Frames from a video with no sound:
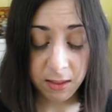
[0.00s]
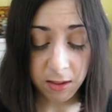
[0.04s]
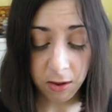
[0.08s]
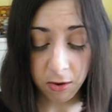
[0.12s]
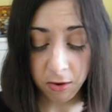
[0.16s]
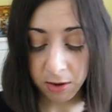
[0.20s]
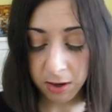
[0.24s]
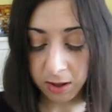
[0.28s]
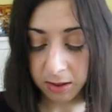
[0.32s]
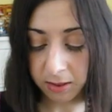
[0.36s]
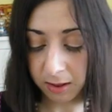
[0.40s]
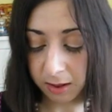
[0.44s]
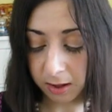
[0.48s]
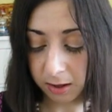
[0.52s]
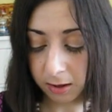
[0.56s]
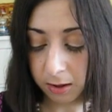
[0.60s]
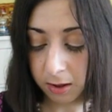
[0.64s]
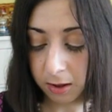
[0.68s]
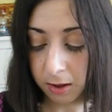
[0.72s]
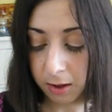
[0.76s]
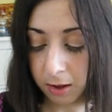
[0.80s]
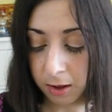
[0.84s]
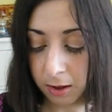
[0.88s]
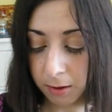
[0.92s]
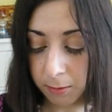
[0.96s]
tone, I think,
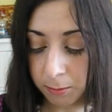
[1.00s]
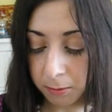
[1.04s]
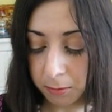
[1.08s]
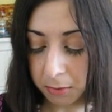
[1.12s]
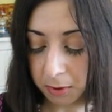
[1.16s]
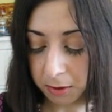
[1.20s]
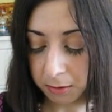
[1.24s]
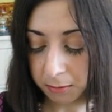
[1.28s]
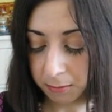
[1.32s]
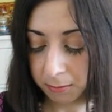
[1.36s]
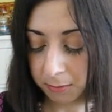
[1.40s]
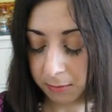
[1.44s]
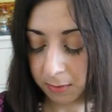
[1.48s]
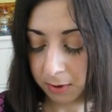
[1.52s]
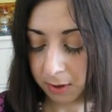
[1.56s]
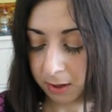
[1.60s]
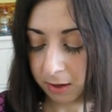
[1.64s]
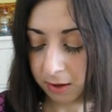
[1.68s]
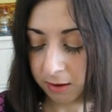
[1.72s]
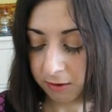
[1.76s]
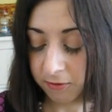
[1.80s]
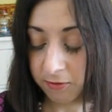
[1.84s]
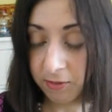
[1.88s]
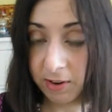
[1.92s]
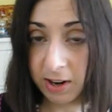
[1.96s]
but
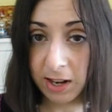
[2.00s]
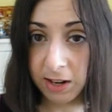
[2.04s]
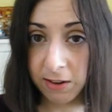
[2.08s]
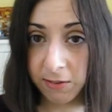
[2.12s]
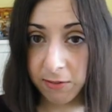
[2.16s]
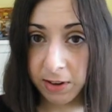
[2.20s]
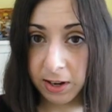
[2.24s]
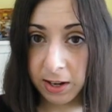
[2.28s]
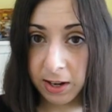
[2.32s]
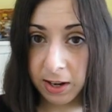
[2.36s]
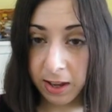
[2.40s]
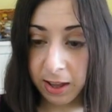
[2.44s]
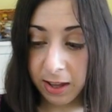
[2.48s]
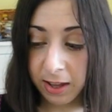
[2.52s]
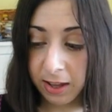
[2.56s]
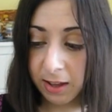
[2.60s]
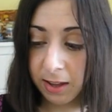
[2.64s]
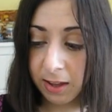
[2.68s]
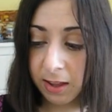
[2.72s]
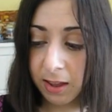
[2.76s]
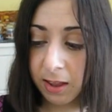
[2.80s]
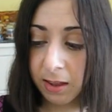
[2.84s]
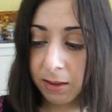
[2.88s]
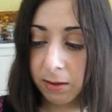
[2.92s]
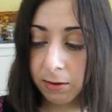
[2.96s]
I'm really, really liking
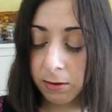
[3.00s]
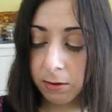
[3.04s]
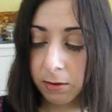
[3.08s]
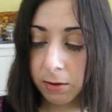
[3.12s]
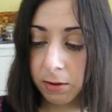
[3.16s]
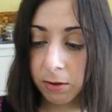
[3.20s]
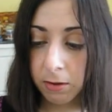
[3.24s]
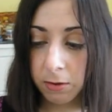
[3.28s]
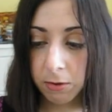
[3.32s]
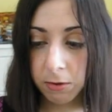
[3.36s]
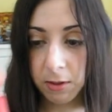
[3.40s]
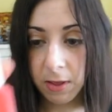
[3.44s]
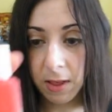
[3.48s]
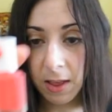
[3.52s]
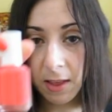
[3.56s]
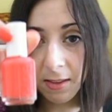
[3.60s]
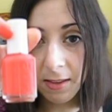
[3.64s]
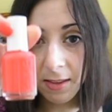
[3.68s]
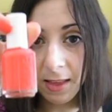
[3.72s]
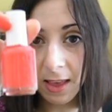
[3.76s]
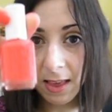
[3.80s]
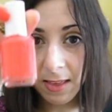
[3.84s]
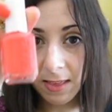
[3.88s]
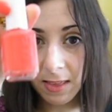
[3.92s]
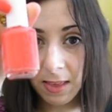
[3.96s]
it. So that's
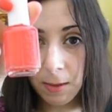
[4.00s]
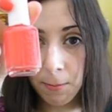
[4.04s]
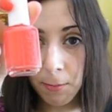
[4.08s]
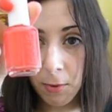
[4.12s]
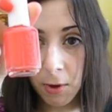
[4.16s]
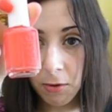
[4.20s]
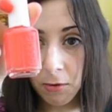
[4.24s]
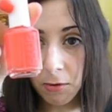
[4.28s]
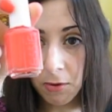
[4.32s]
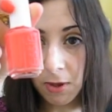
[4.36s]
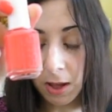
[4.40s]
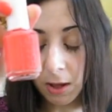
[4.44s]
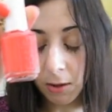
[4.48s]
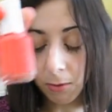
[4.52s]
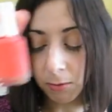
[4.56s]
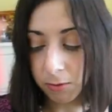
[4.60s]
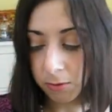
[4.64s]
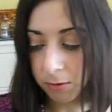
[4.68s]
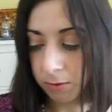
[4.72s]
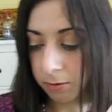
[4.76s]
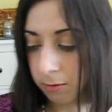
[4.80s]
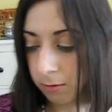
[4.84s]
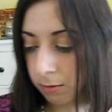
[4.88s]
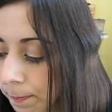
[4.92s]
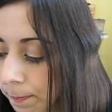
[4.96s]
Essie Boathouse.